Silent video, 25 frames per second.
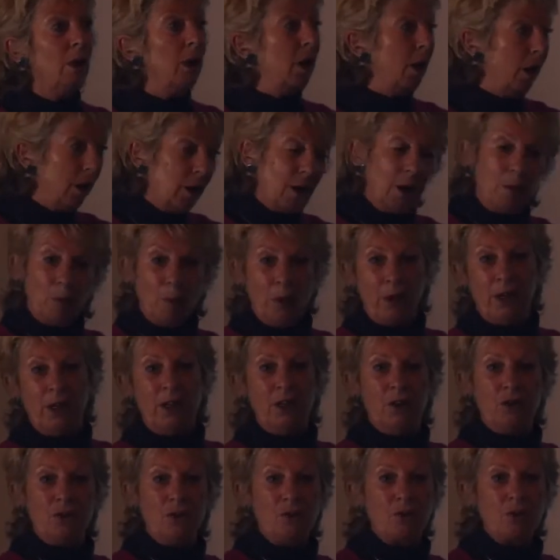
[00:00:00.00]
And I went
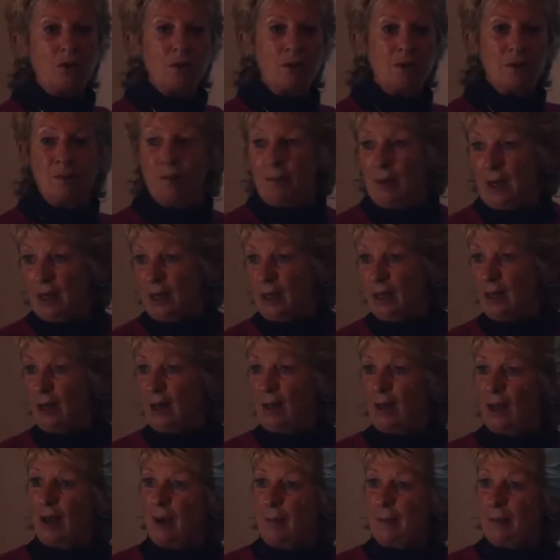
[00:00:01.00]
indoors and made another
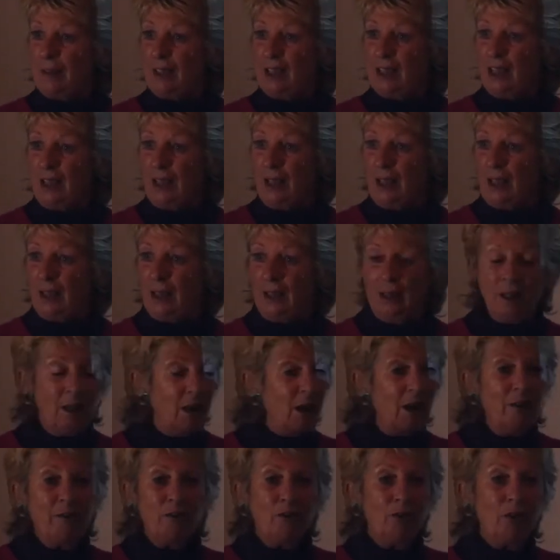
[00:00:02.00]
cup of tea
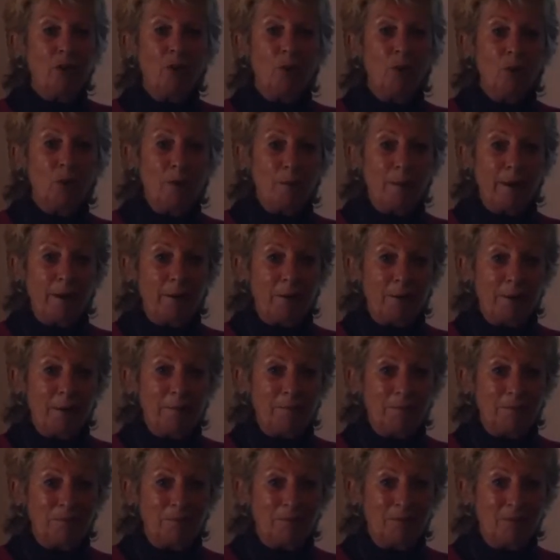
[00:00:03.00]
and forgot all about it.
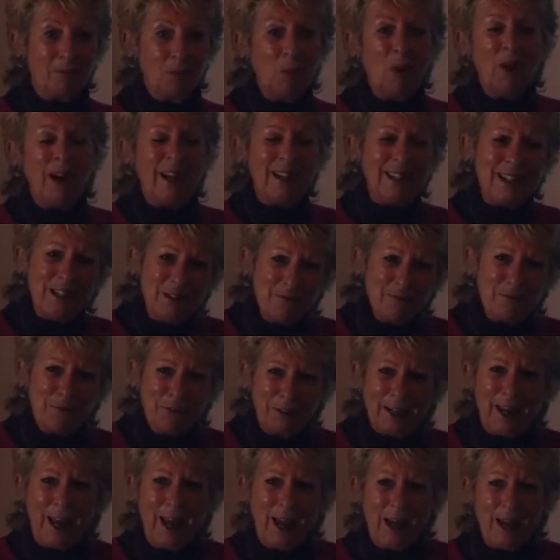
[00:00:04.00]
Well, I didn't
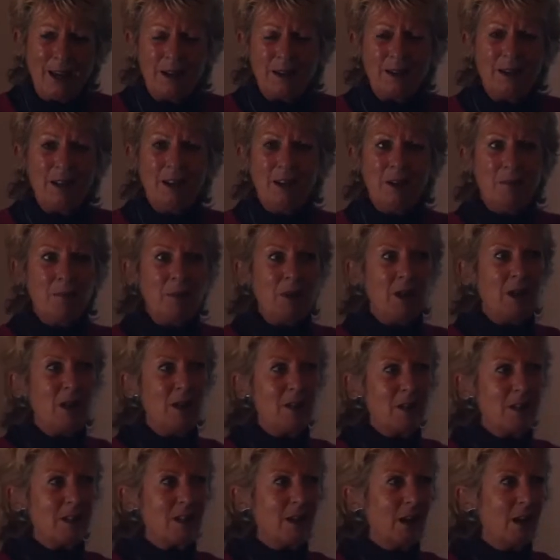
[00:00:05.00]
forget,
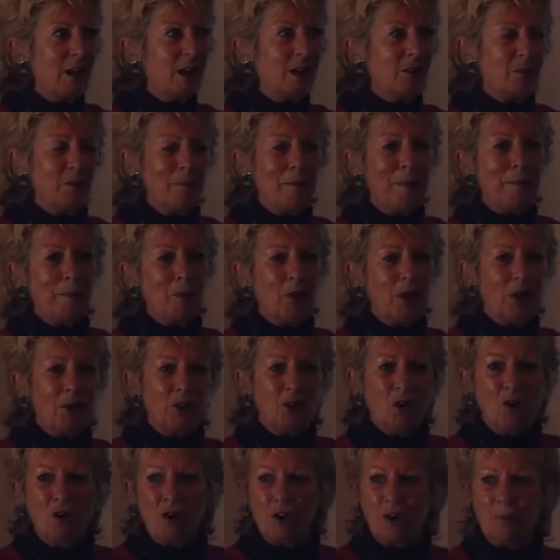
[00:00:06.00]
because I can remember I had an
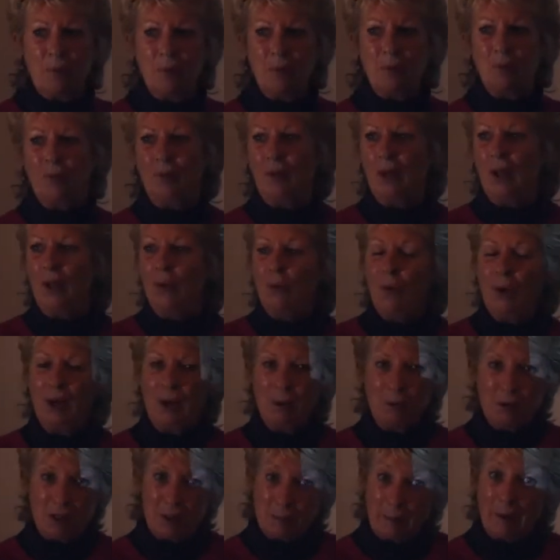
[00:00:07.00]
argument when I
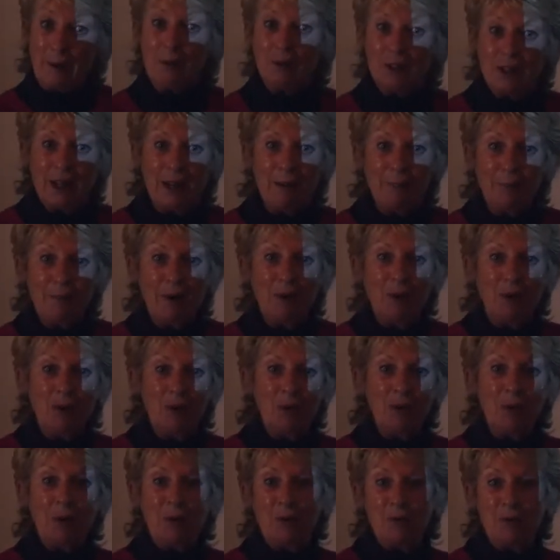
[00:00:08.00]
was about to get married,
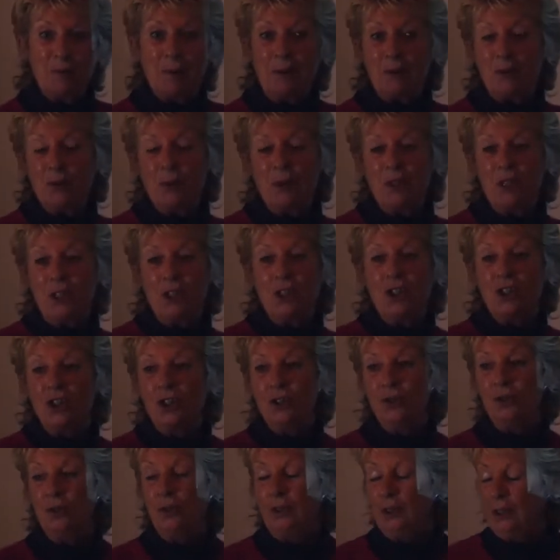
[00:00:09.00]
when I was about
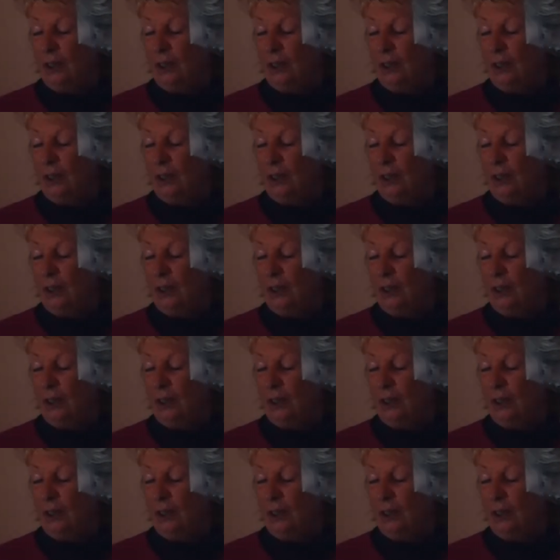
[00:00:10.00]
22.